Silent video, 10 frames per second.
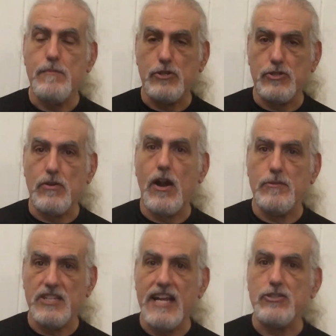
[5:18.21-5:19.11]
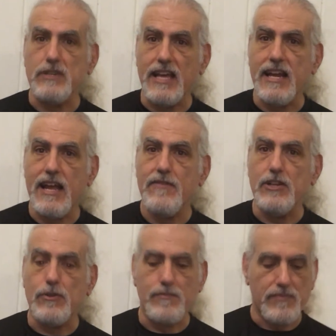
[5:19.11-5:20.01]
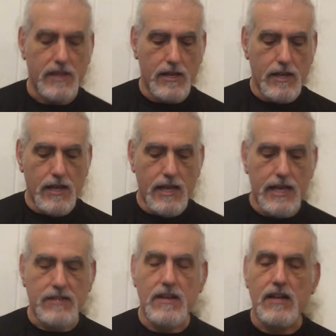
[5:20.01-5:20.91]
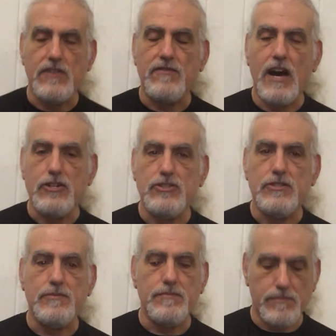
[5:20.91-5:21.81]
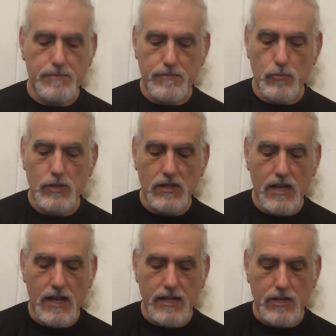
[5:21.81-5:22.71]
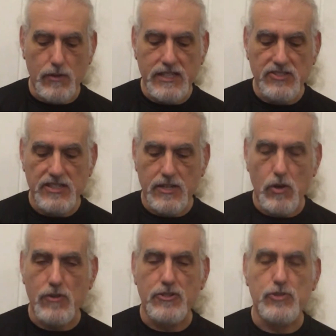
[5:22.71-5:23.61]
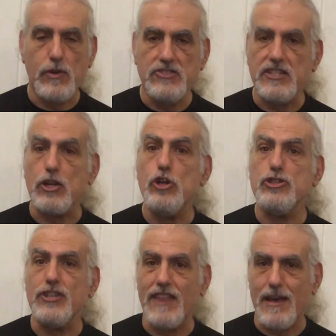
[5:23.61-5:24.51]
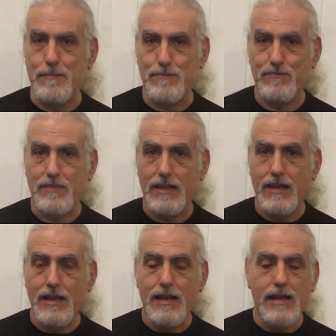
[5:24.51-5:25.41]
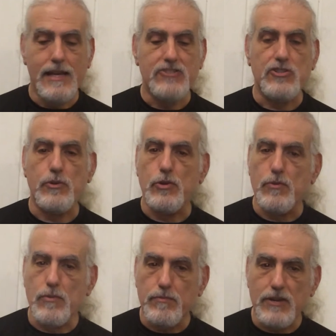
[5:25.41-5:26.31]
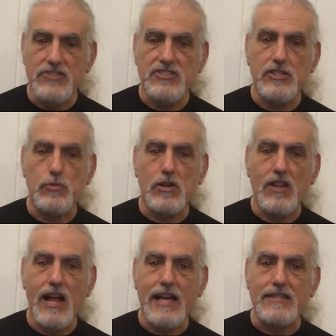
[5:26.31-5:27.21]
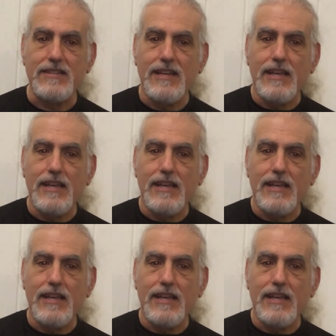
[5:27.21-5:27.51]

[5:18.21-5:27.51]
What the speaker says: but your arms actually get heavier, and the fascia will increase in all the joints and cushion them. And so when you press into a client